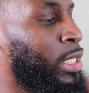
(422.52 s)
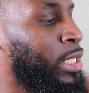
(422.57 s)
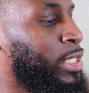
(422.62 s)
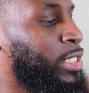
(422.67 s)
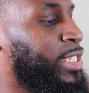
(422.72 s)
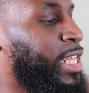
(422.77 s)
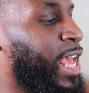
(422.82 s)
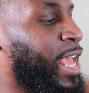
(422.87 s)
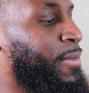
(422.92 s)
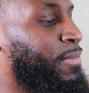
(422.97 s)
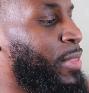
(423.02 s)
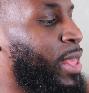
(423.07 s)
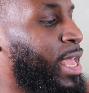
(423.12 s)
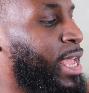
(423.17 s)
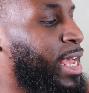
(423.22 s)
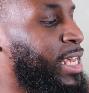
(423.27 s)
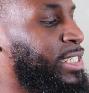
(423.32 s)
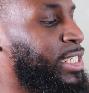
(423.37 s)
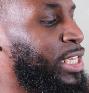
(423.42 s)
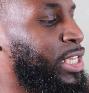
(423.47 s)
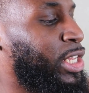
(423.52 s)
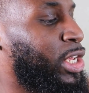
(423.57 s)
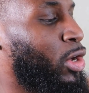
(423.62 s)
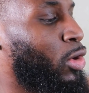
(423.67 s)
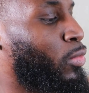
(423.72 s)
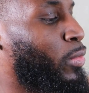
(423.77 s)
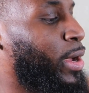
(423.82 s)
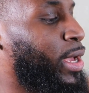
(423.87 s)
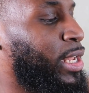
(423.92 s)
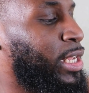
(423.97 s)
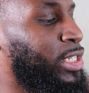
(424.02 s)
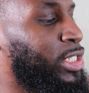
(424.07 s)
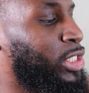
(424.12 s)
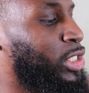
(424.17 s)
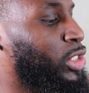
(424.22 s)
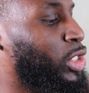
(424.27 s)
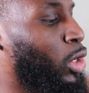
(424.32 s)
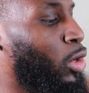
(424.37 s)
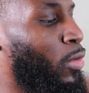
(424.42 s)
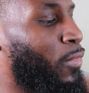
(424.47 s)
Same thing as the dill
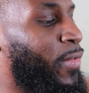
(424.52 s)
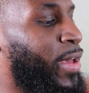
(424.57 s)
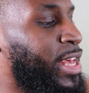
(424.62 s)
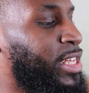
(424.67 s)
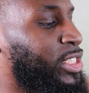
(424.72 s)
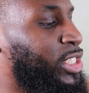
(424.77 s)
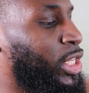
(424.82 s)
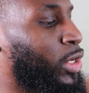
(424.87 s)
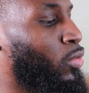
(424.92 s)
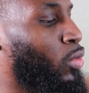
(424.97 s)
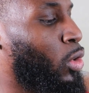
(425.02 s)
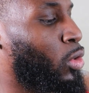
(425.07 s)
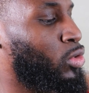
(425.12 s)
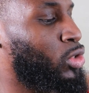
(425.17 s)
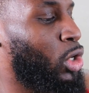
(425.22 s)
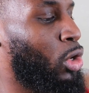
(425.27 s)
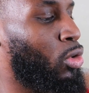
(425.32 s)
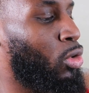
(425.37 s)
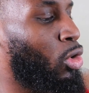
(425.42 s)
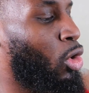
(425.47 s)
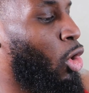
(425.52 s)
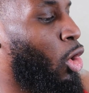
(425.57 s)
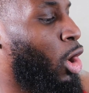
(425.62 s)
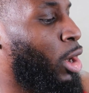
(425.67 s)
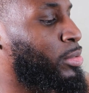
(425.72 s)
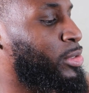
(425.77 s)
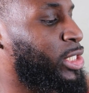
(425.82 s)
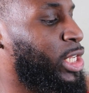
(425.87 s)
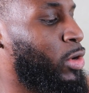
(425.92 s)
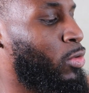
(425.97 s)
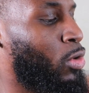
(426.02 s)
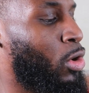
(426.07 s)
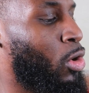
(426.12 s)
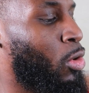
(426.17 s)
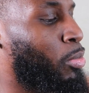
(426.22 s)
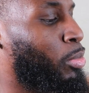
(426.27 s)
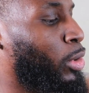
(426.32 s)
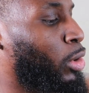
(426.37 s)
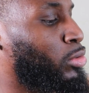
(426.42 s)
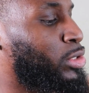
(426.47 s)
relish. Total fat 0, total carb 0,
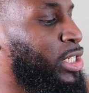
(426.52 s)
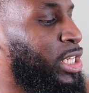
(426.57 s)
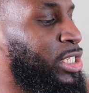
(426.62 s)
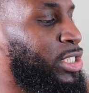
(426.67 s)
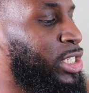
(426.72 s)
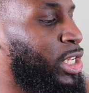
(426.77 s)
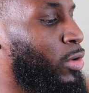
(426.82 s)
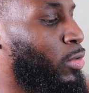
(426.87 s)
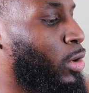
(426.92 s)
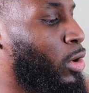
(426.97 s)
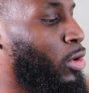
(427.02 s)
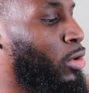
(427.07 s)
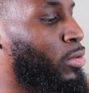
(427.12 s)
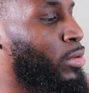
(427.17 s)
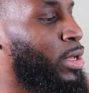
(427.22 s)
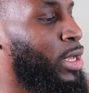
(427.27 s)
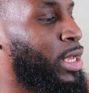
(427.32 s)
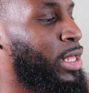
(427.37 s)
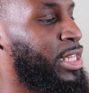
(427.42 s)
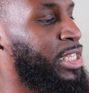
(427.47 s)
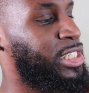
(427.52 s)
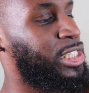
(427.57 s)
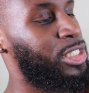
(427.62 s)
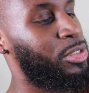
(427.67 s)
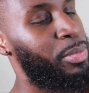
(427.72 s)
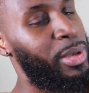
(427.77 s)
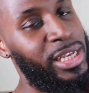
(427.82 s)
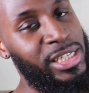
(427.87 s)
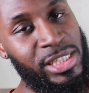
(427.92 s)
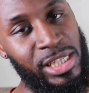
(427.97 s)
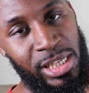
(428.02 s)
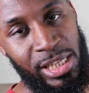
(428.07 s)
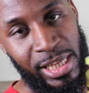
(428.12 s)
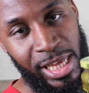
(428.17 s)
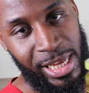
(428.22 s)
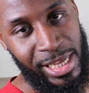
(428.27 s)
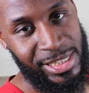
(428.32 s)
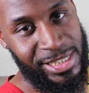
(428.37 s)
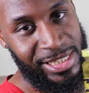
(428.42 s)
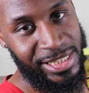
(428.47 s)
protein 0. This is basically
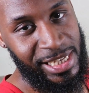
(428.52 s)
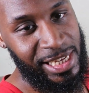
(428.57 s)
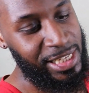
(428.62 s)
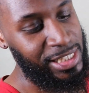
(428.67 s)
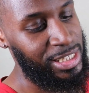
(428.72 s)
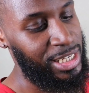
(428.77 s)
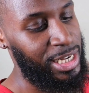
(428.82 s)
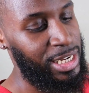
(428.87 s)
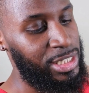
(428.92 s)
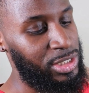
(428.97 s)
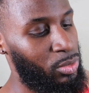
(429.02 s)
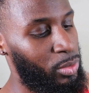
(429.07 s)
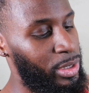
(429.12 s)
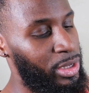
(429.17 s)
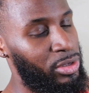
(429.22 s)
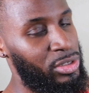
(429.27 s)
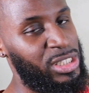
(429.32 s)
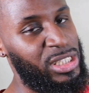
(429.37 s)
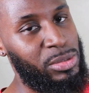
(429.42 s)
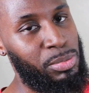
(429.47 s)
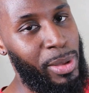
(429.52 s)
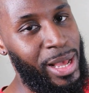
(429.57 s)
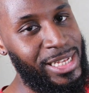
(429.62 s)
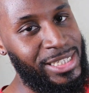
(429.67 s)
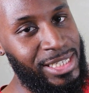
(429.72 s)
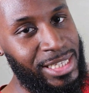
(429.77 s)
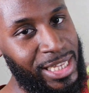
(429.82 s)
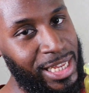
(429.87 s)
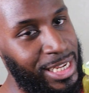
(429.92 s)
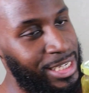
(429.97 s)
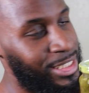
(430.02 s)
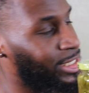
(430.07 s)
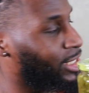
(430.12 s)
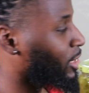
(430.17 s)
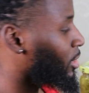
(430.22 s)
like a seasoning as well, spicing things